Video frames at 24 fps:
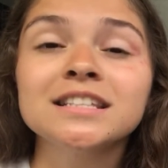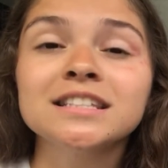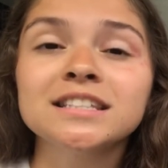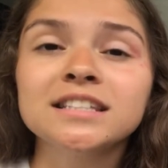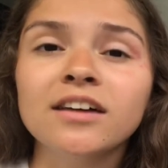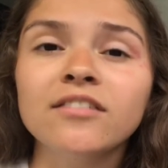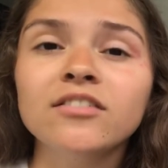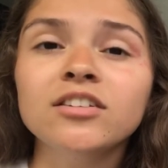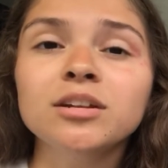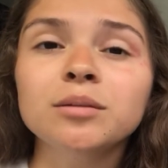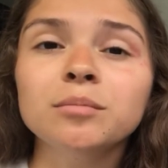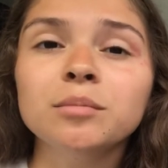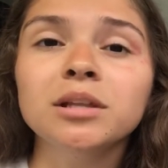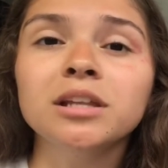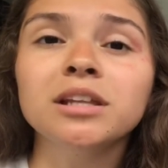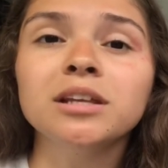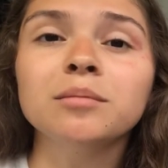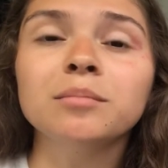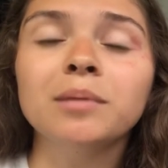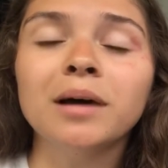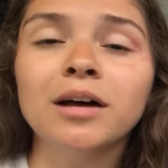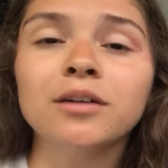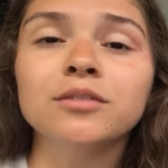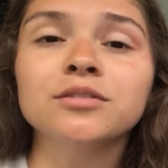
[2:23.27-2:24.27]
70
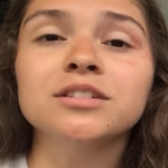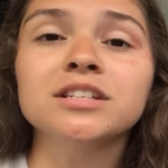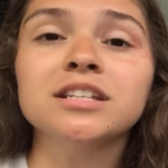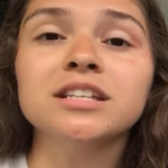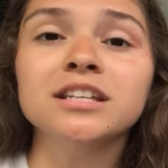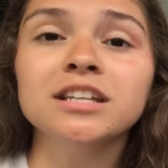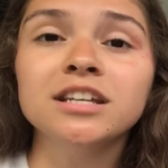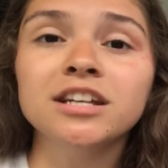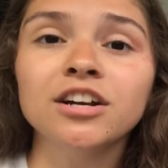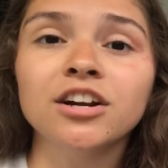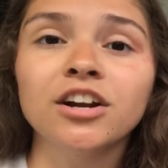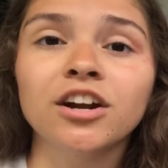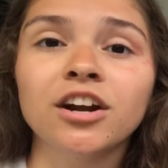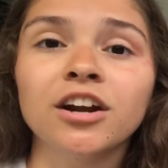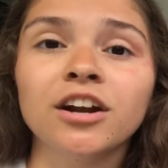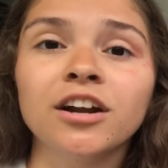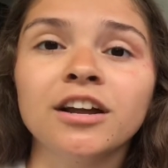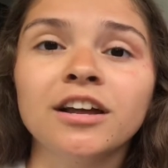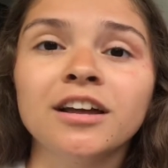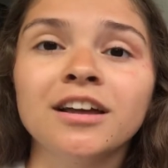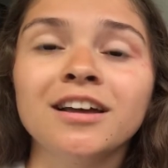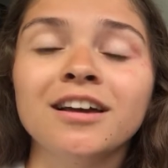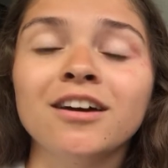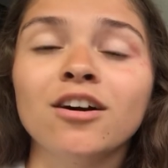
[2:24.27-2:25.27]
million pounds a year
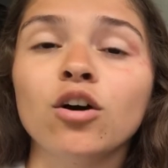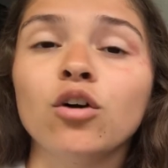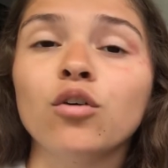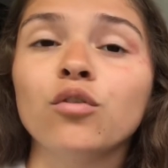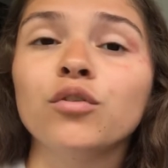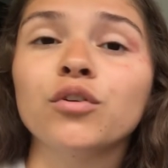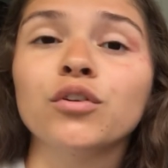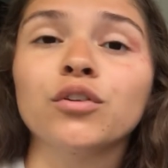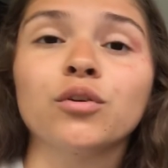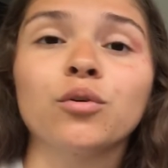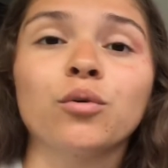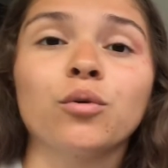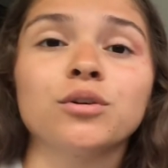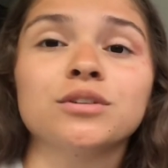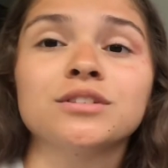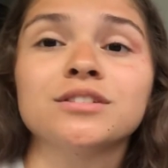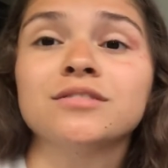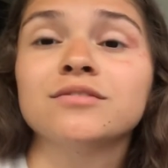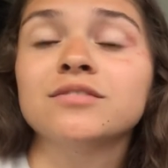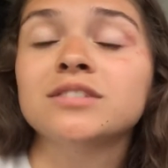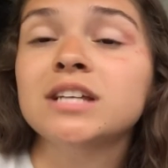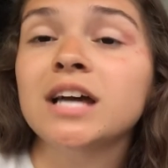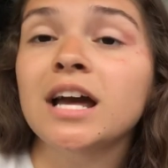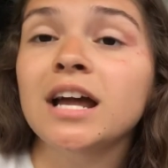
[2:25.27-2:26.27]
over the course
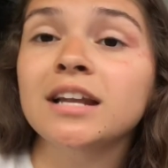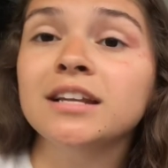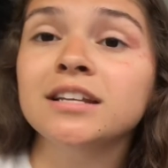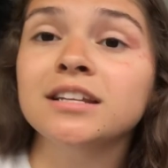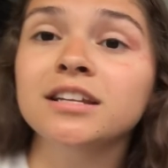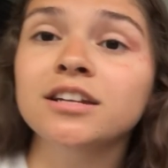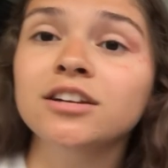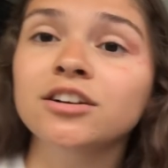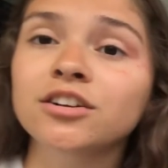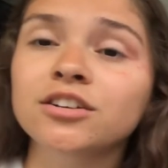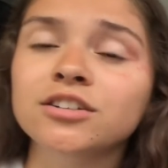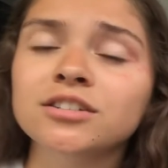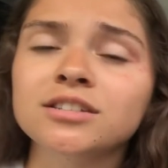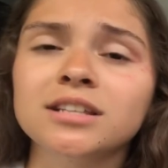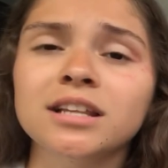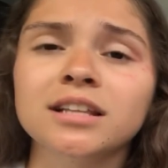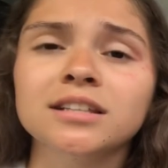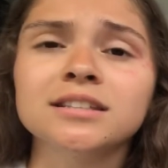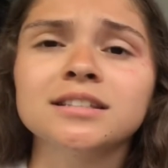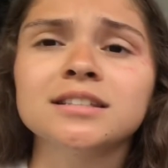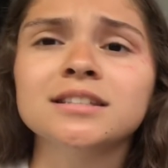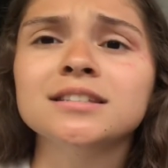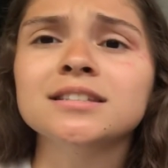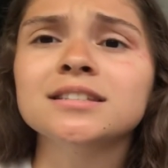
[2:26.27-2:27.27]
of 10 years,
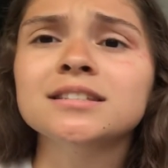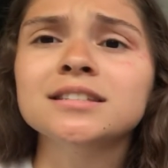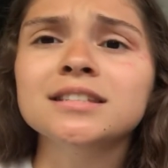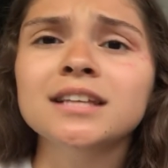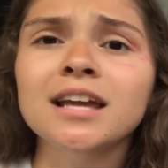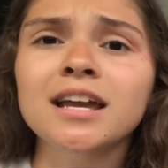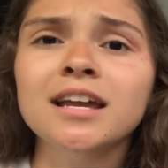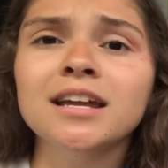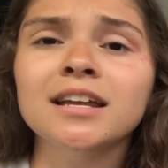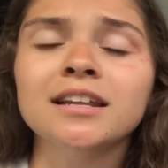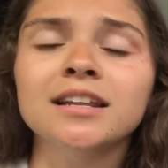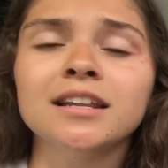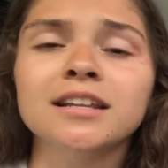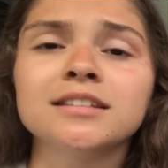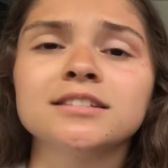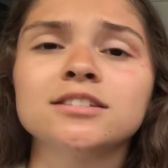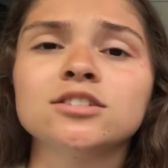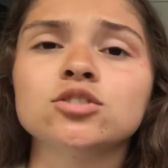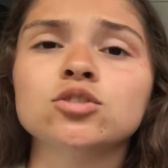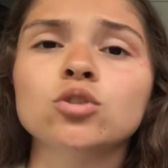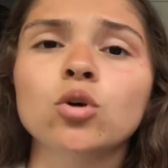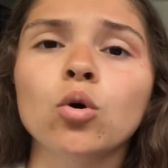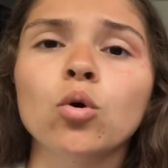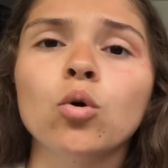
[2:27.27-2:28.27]
that's insane. That's
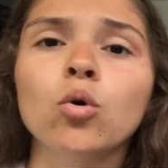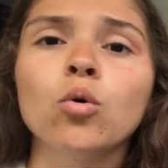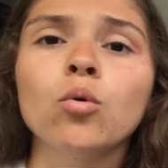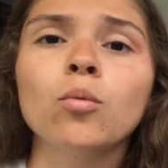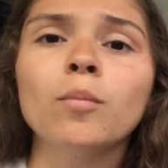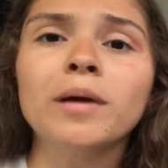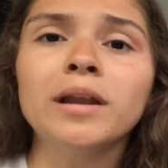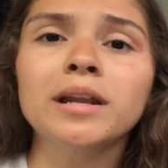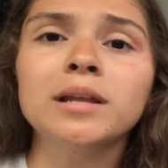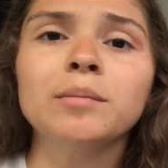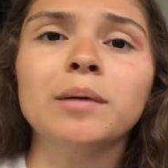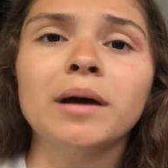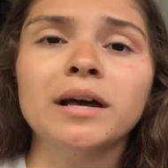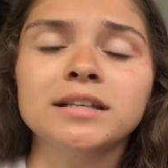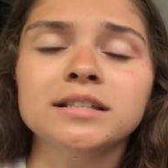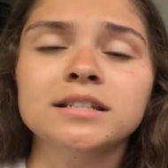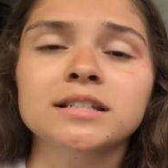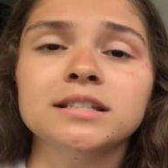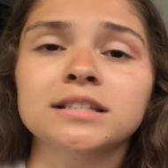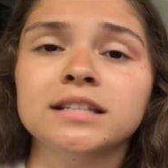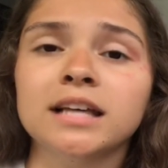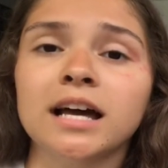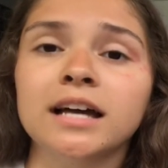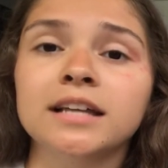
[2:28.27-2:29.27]
so many
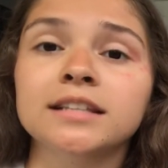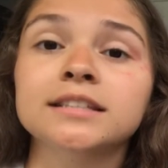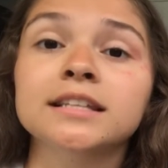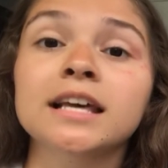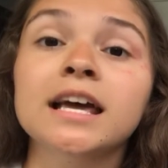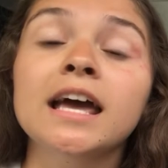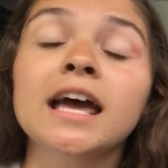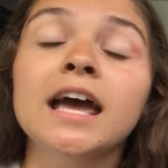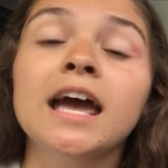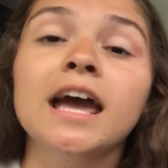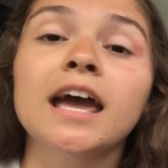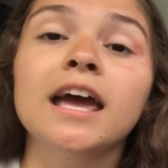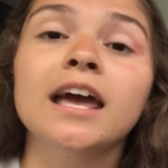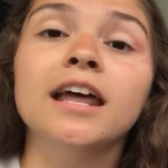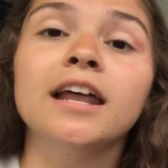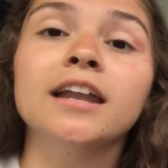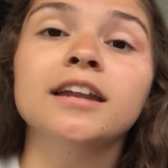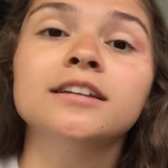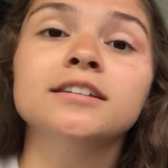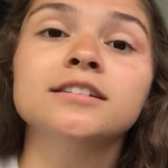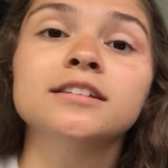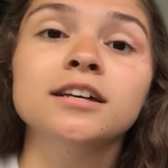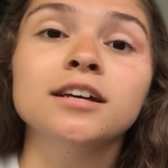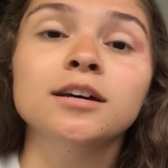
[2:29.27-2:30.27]
pesticides,
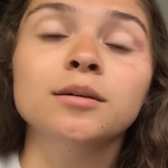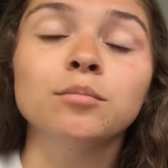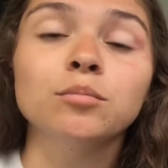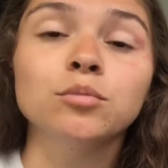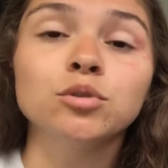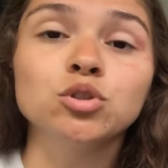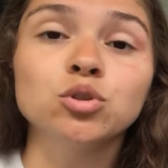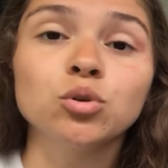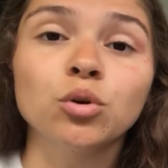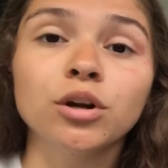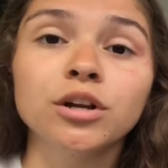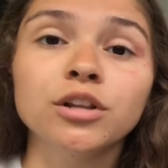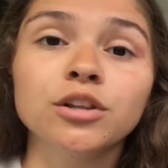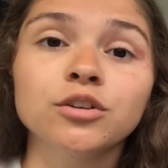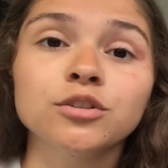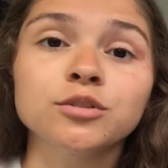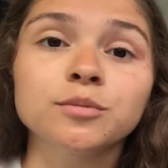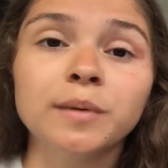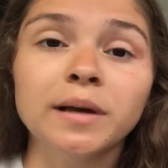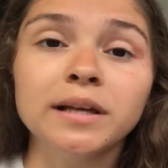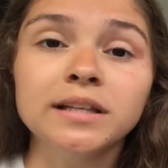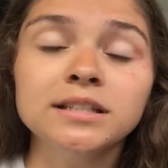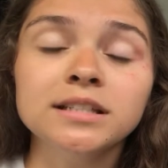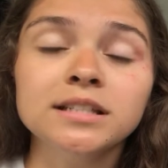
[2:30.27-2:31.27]
and majority of those
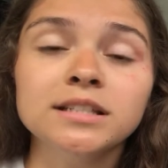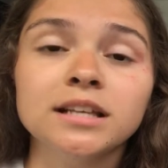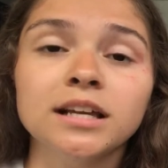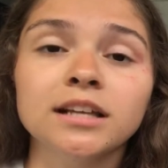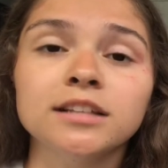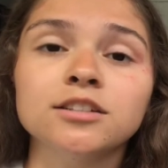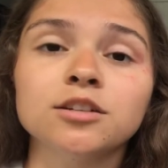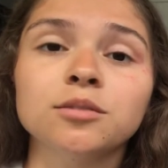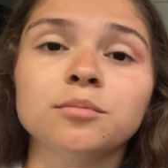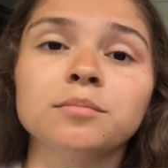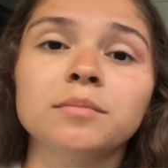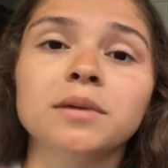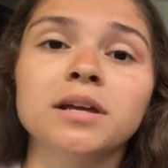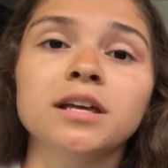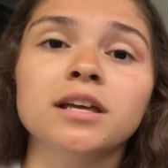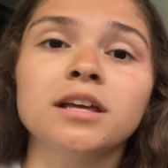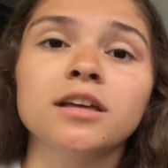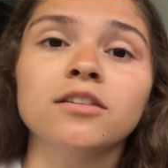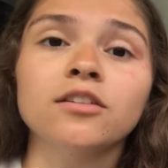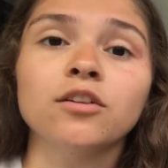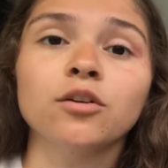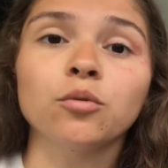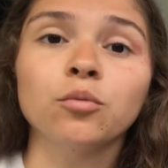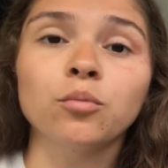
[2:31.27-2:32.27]
pesticides are
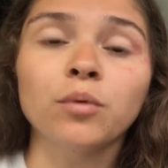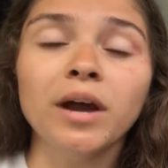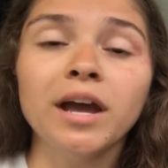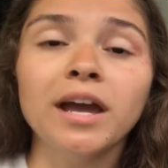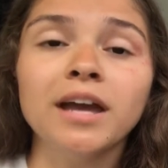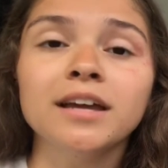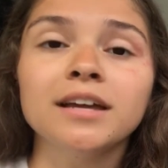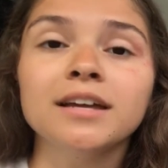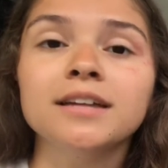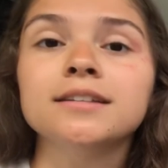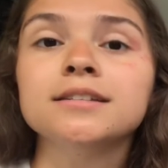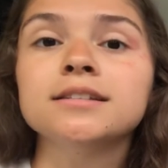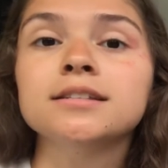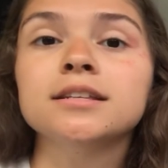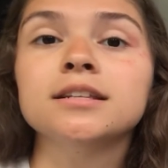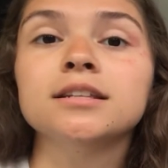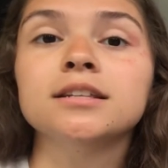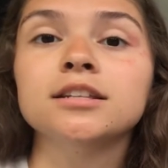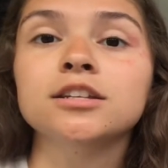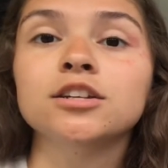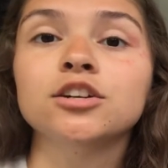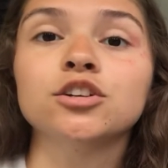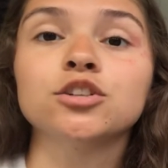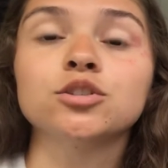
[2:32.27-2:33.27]
making their way into
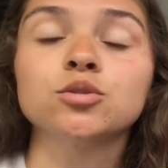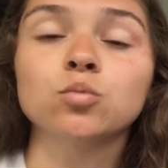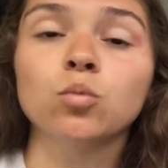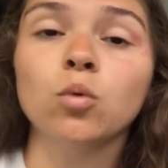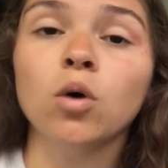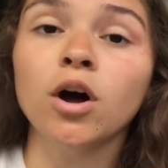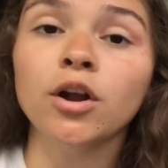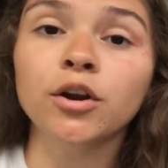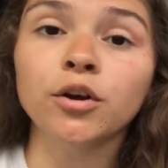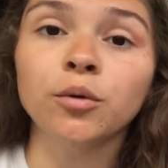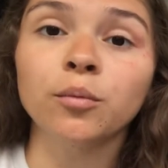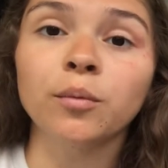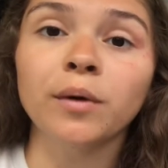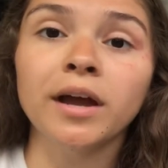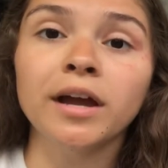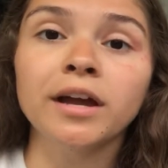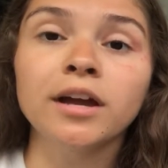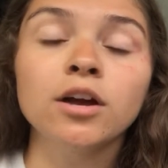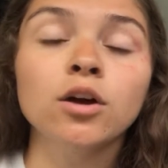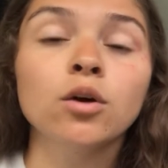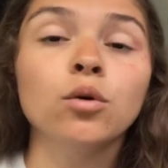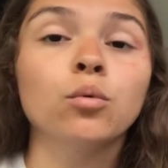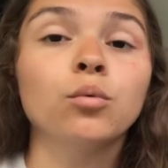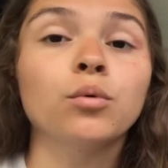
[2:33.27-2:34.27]
the nearest waterway
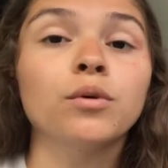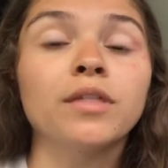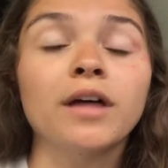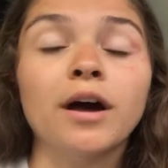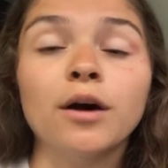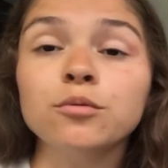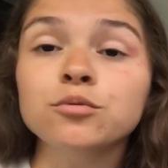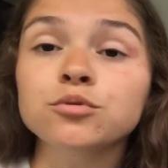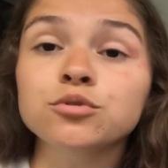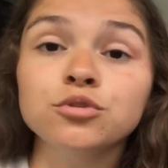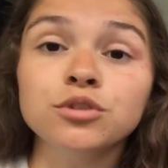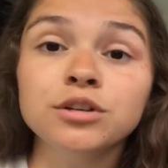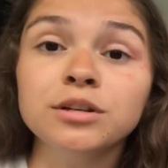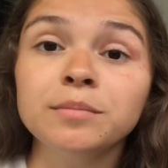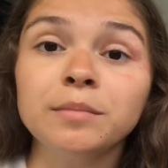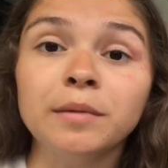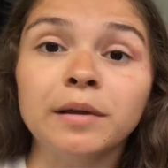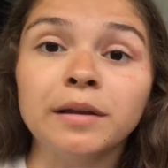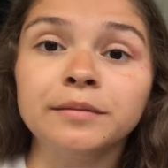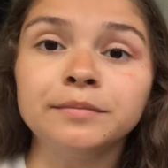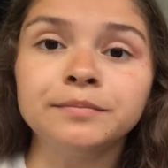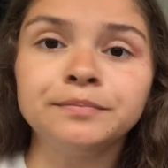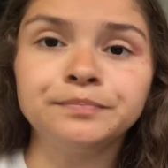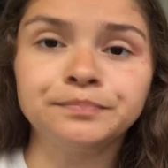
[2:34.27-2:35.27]
without
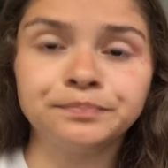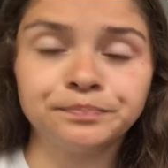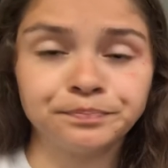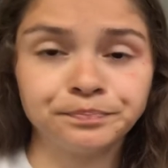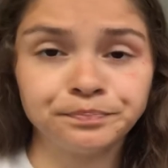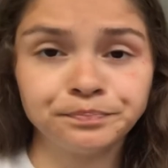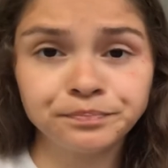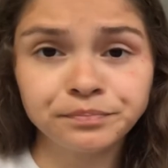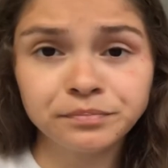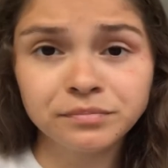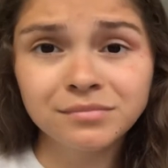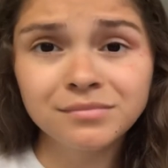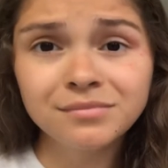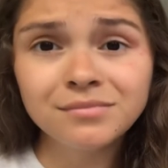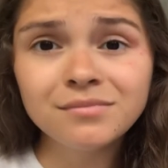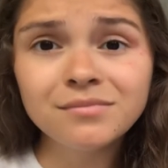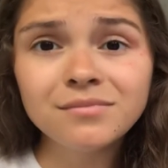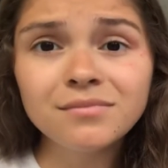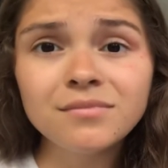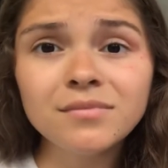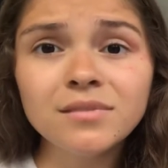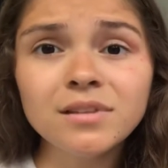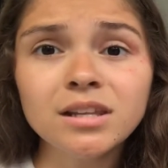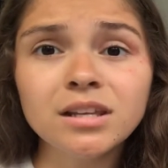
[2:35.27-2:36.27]
treatment.
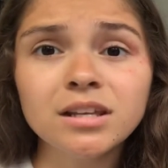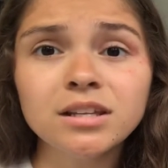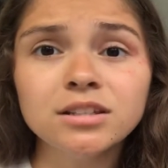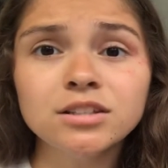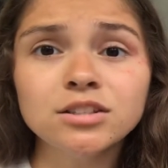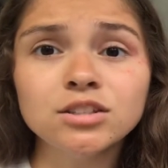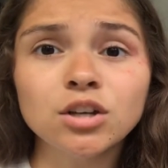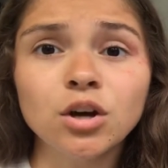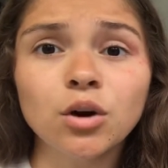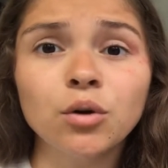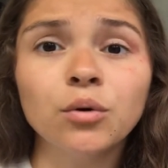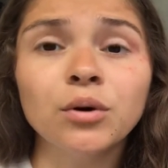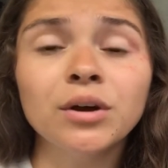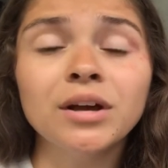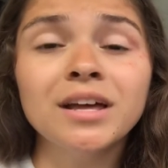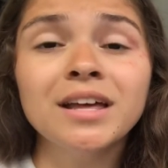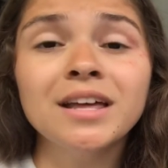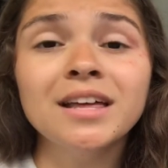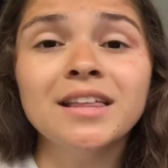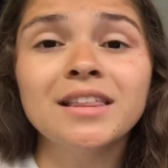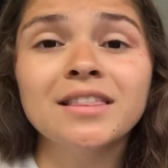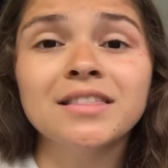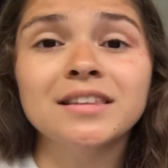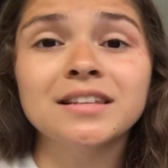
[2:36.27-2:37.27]
So
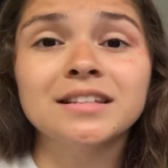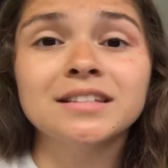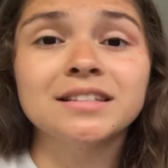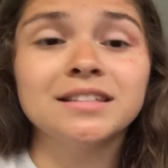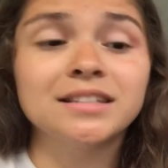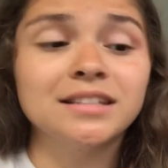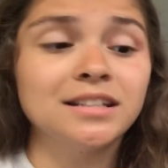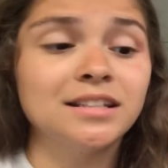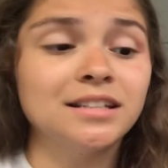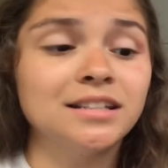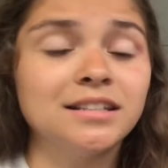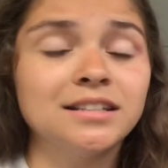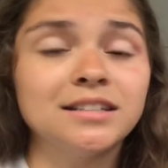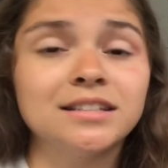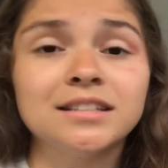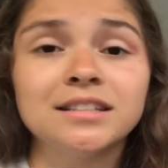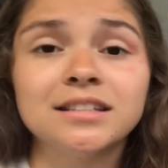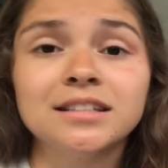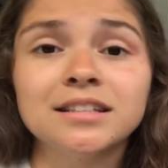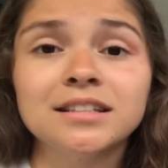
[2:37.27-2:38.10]
this is